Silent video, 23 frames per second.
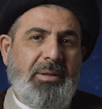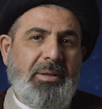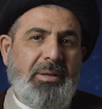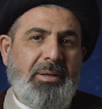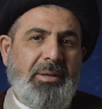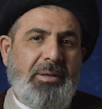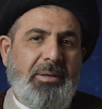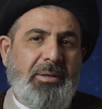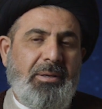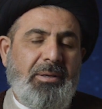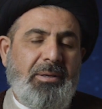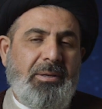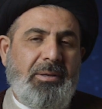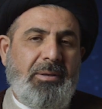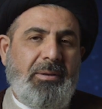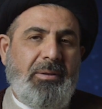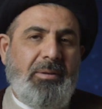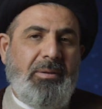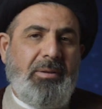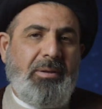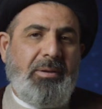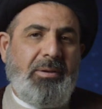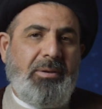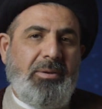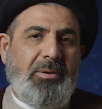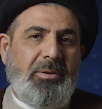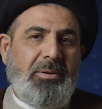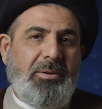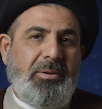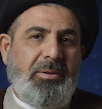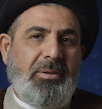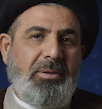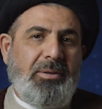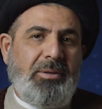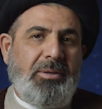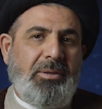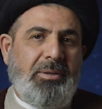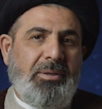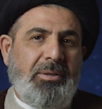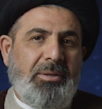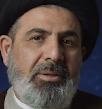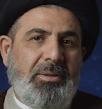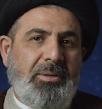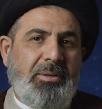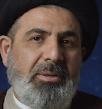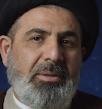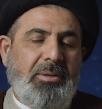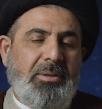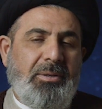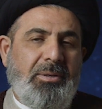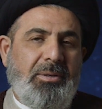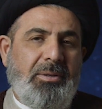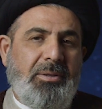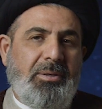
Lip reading: No one is speaking in this clip.